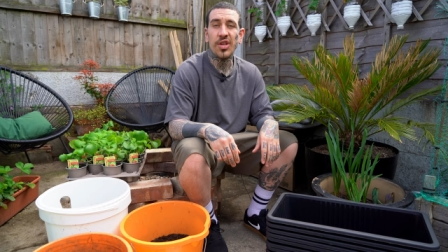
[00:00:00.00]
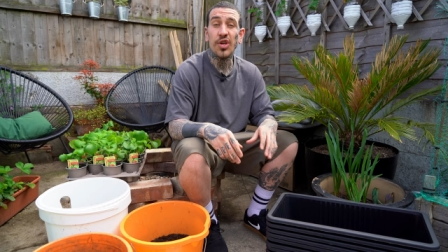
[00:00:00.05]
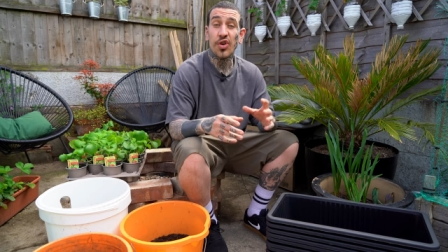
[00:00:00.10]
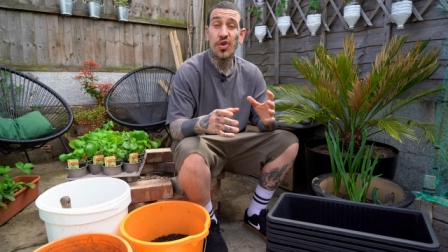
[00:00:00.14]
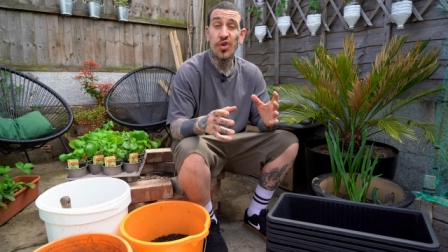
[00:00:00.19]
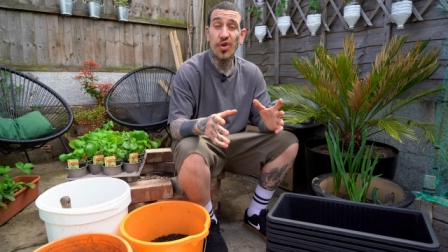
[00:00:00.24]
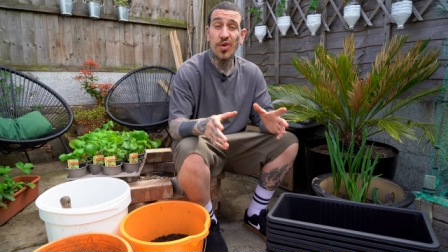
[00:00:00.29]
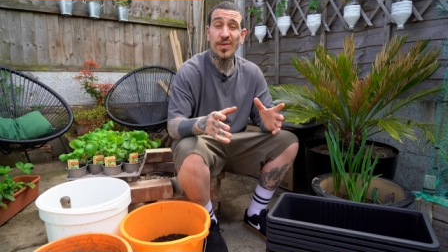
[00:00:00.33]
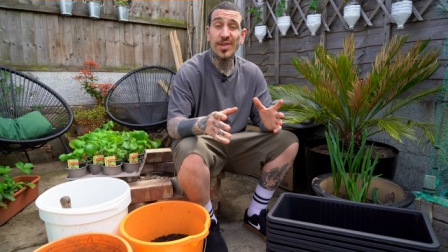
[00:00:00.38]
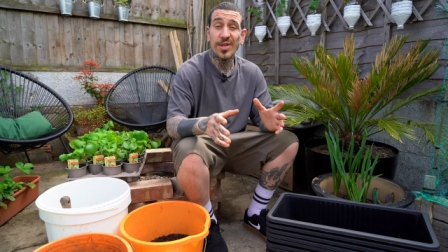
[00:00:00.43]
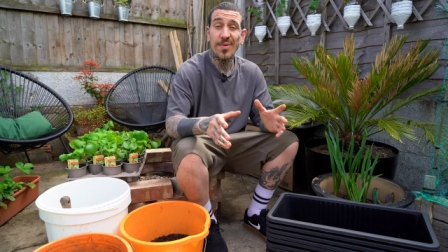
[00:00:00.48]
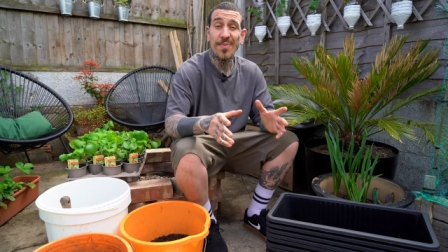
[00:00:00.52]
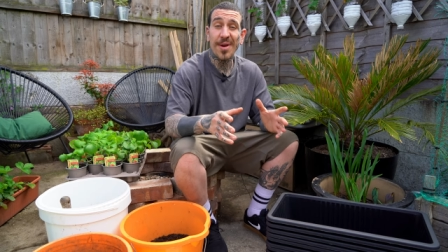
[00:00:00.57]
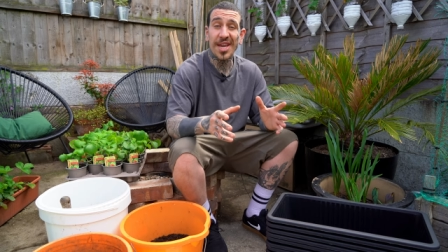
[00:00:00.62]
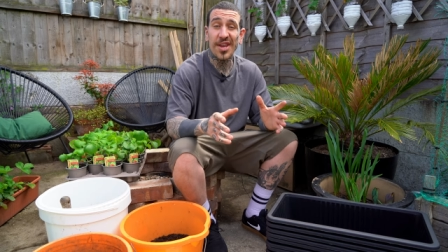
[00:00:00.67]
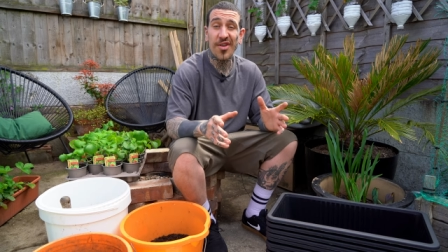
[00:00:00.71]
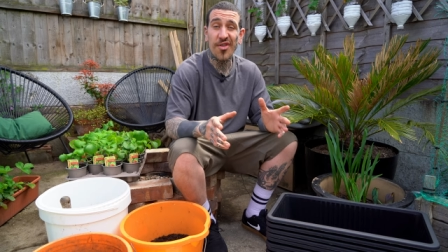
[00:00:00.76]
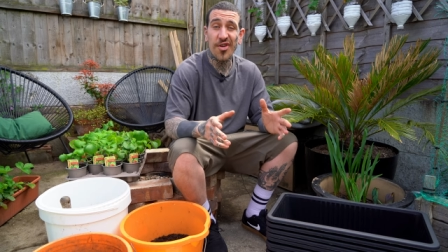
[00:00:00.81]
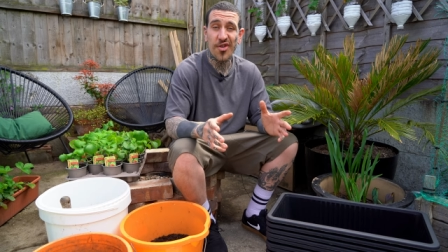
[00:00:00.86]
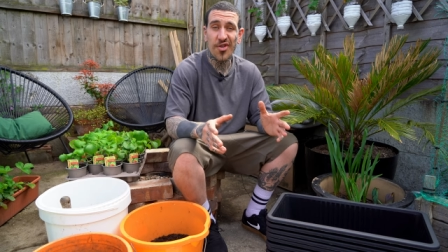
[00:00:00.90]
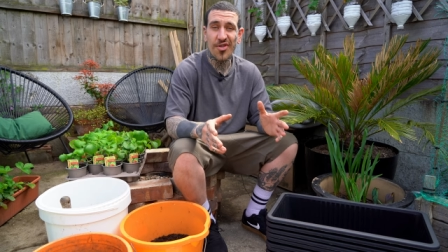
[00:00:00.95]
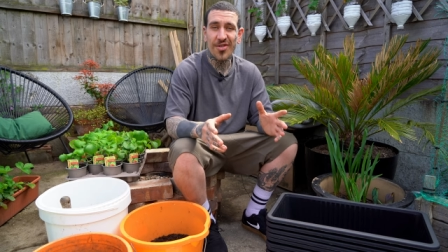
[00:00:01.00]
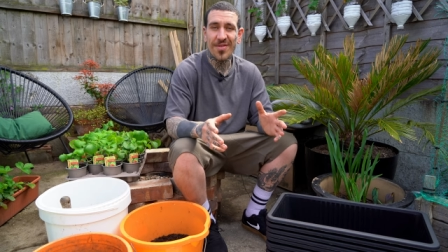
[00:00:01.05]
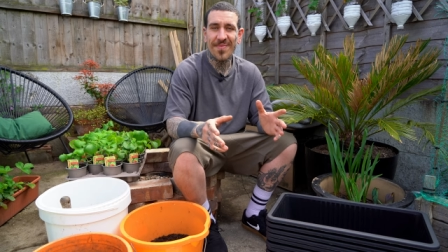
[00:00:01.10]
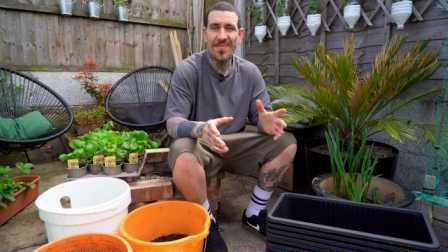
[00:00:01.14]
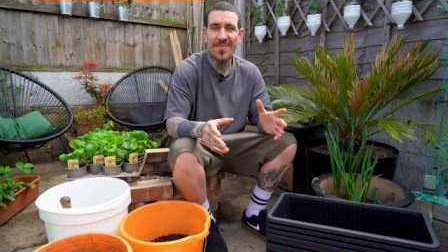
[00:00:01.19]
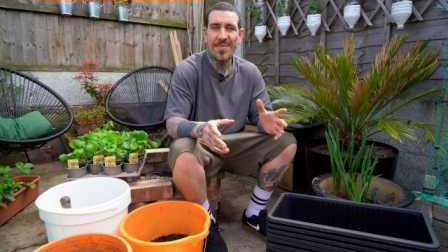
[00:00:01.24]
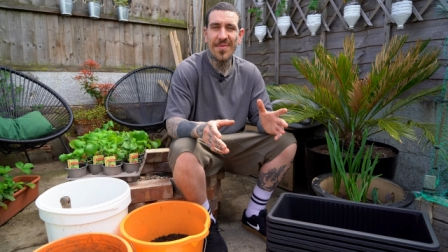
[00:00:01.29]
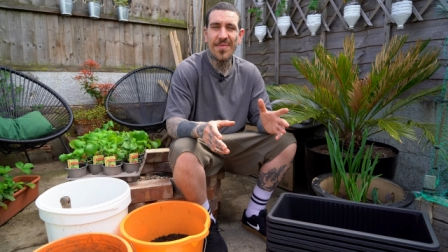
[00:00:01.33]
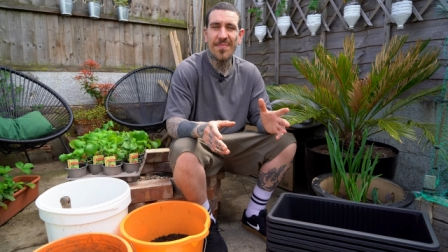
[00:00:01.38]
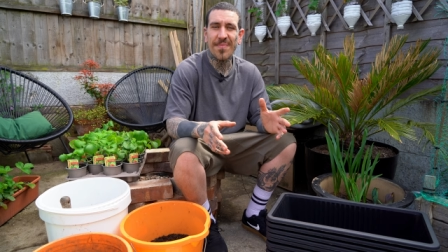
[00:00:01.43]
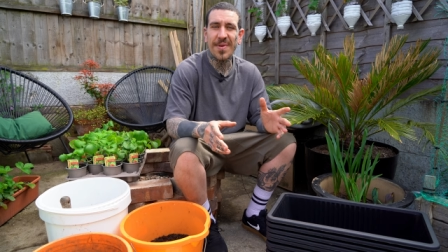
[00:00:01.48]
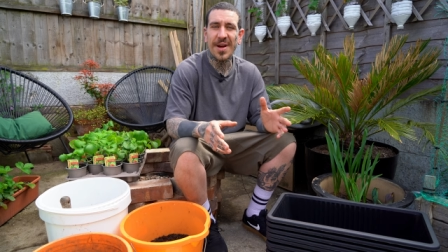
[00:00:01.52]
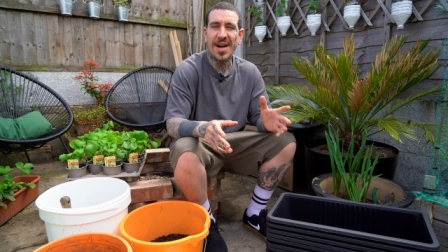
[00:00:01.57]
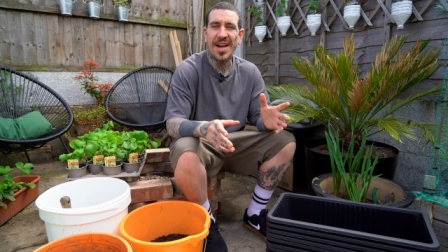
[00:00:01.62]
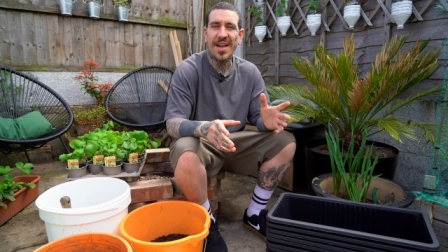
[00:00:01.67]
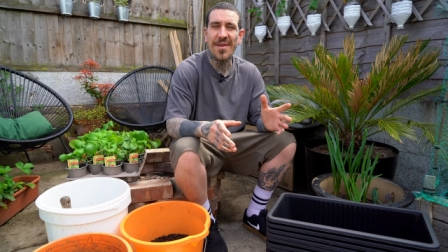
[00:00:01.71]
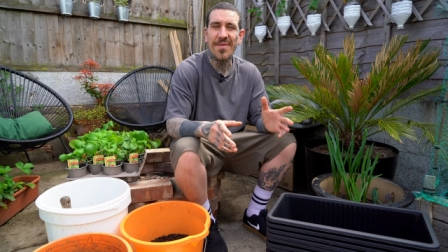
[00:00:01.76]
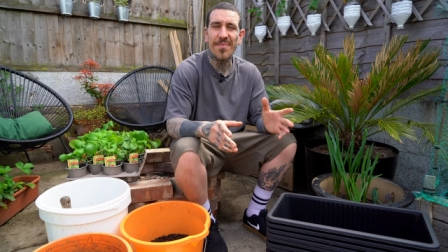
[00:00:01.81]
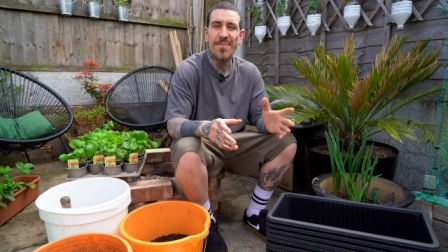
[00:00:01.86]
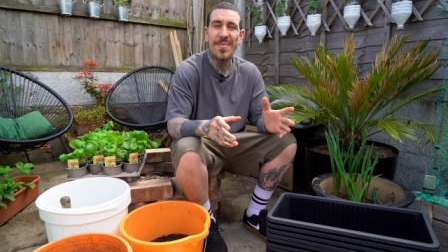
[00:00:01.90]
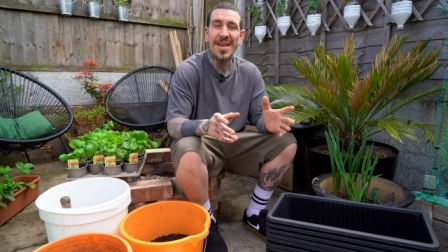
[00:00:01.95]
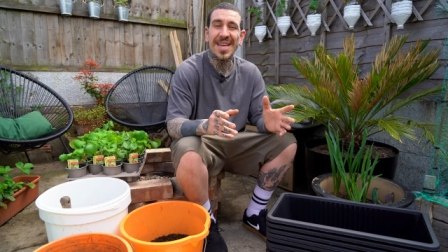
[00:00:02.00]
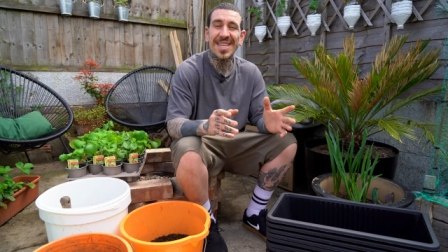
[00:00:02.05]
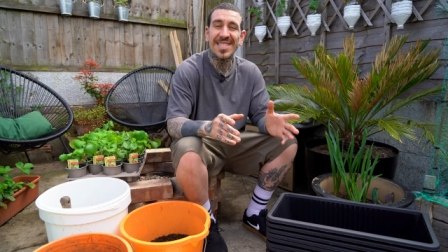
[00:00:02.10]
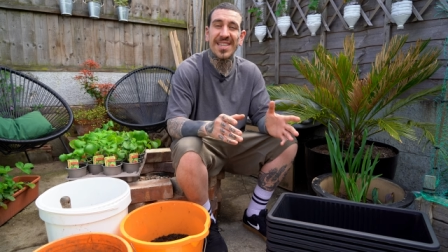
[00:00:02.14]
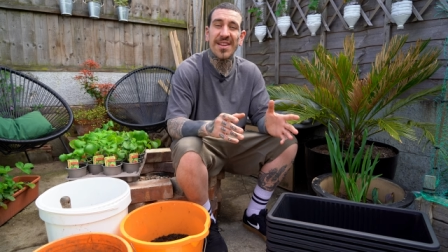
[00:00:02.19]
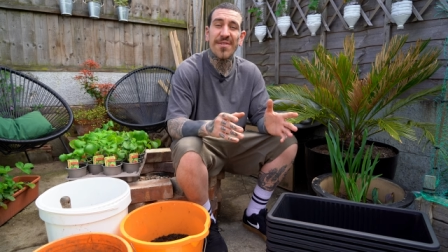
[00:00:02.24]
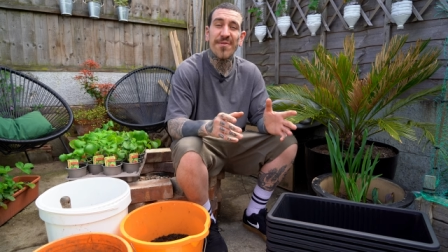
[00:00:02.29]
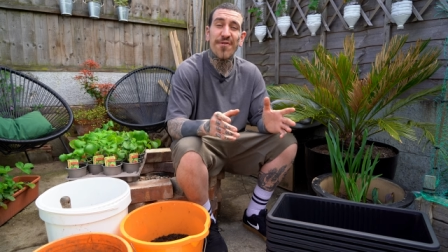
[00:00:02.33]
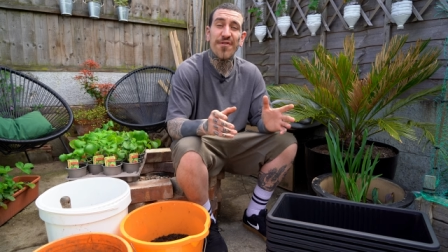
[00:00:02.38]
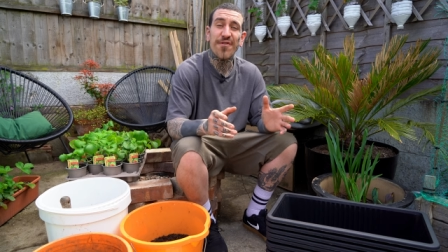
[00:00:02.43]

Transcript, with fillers: You could also make your own by mixing